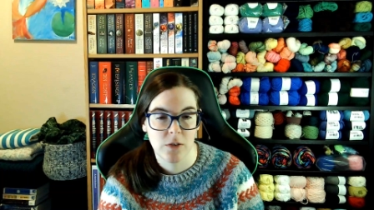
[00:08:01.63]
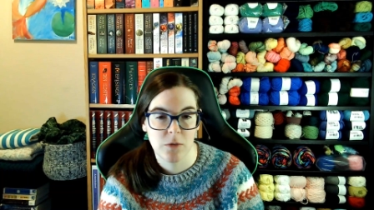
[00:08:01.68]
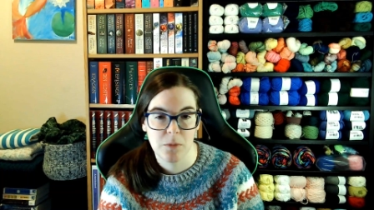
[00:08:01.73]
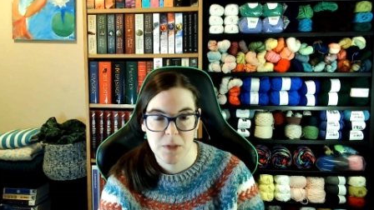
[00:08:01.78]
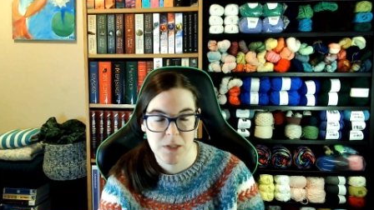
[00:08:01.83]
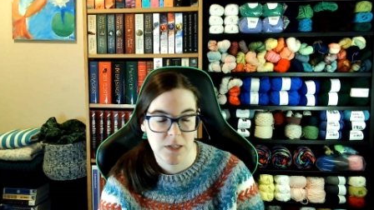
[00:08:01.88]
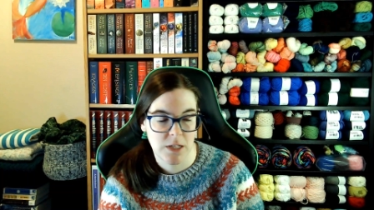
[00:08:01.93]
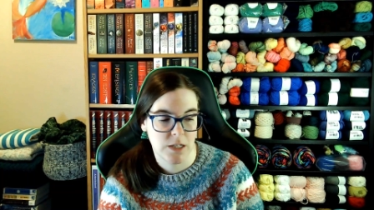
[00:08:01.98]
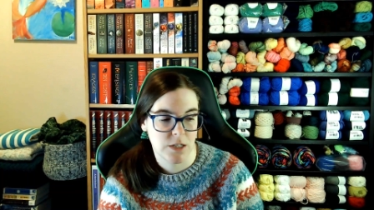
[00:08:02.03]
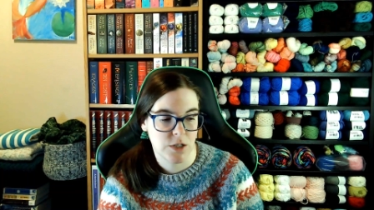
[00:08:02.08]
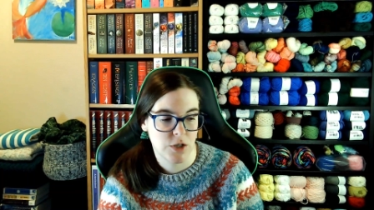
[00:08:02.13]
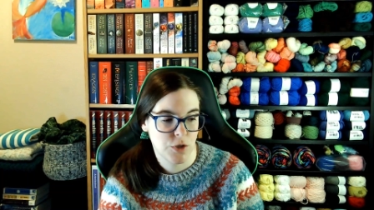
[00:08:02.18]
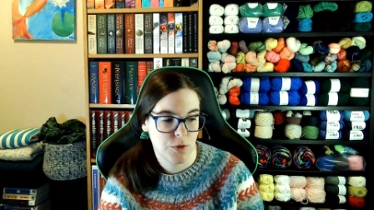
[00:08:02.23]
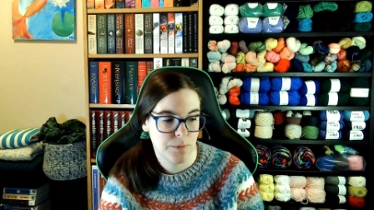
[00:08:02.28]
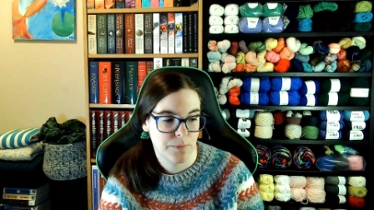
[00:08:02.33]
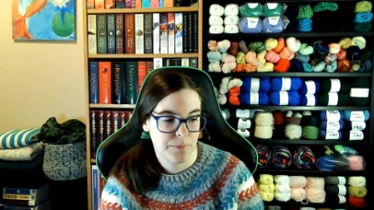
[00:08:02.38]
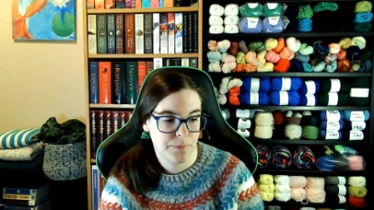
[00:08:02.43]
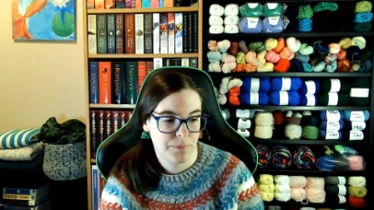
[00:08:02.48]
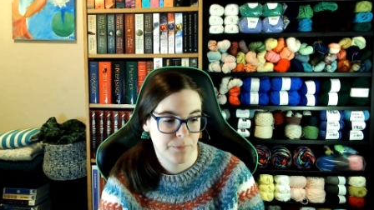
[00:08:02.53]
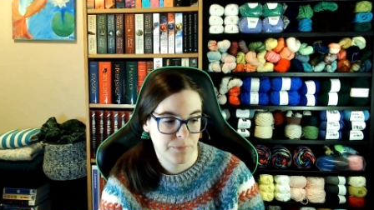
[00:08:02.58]
of my stash.
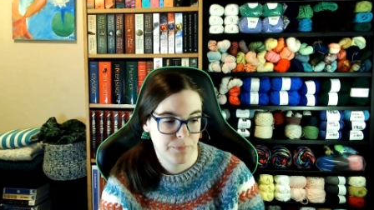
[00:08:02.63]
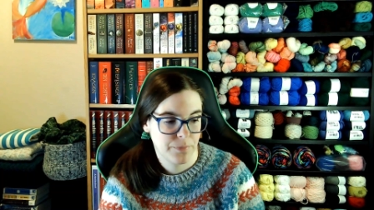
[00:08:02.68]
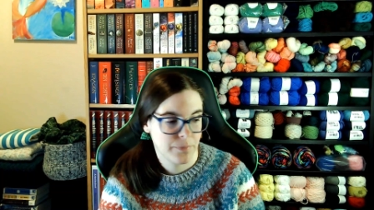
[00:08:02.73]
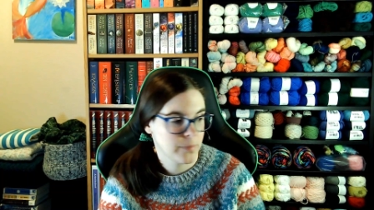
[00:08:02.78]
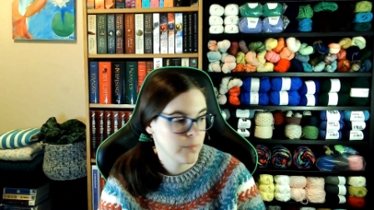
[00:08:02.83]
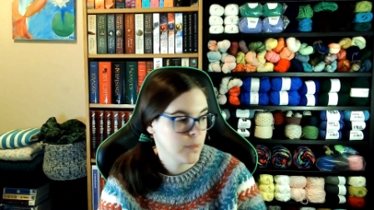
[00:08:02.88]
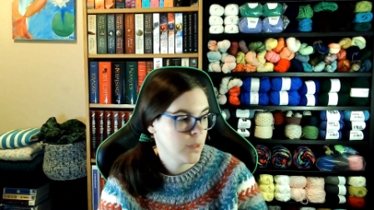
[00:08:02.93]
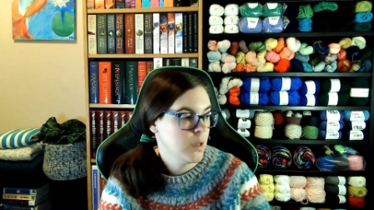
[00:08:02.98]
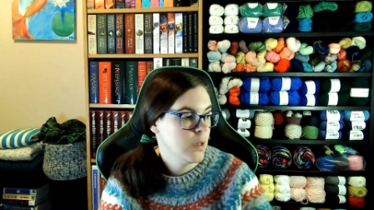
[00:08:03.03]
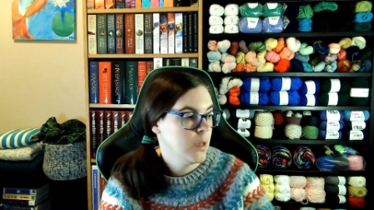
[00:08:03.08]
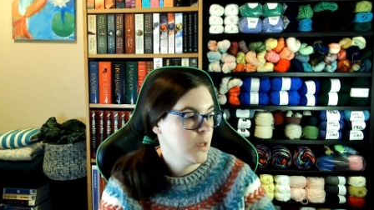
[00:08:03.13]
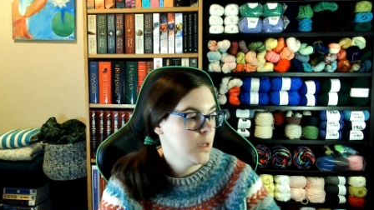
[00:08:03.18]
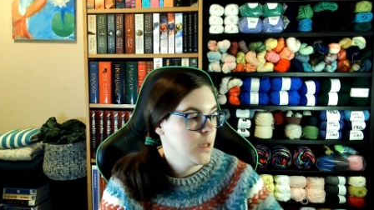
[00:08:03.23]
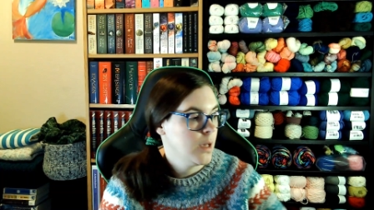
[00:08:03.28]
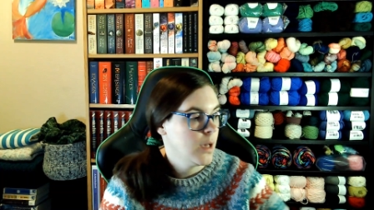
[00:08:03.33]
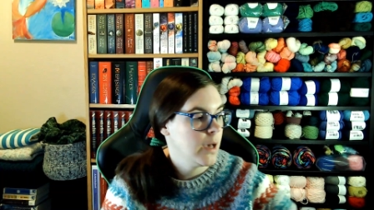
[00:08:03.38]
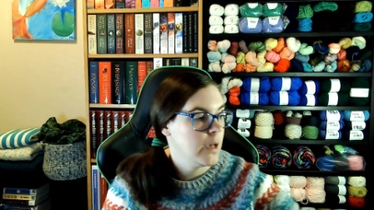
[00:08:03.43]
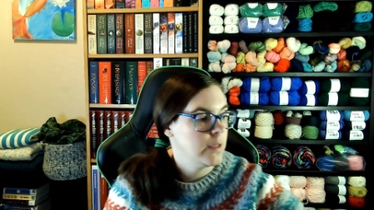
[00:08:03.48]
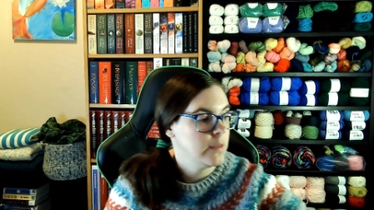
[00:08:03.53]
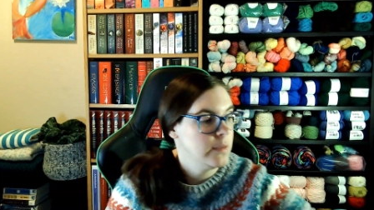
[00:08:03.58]

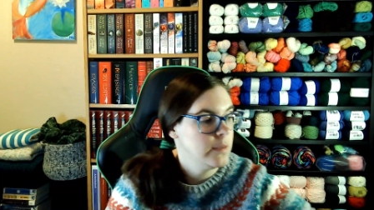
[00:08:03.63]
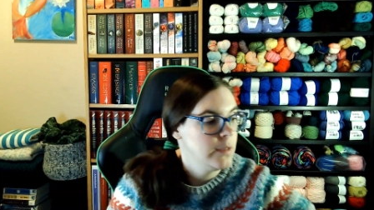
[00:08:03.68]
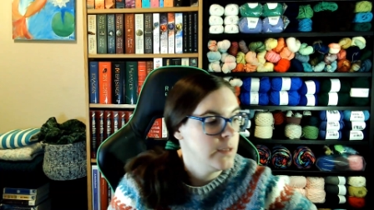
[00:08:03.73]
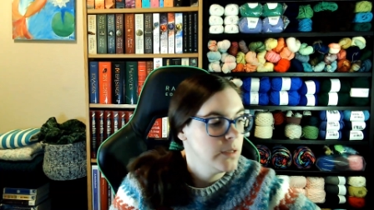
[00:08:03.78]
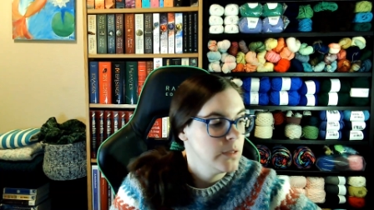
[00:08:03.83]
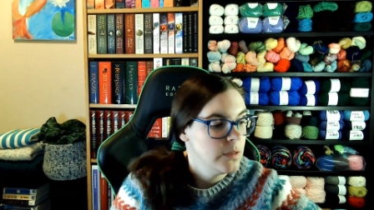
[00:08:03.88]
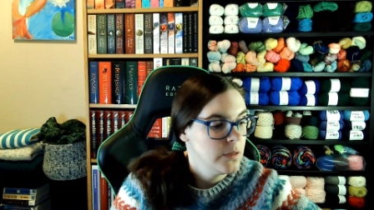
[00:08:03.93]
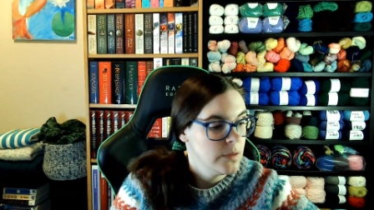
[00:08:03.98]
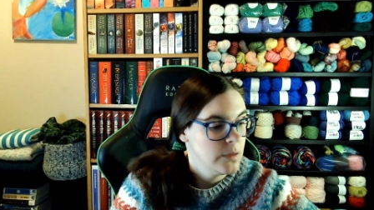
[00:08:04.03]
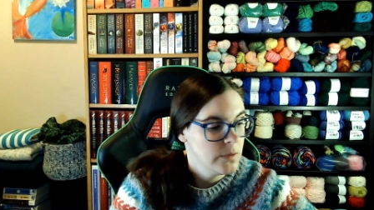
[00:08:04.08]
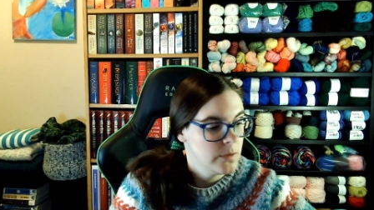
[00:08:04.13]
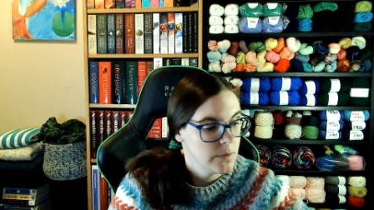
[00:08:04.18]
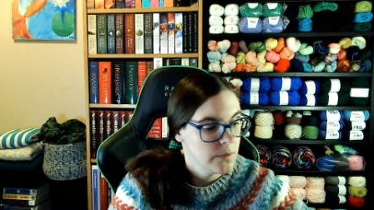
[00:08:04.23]
I did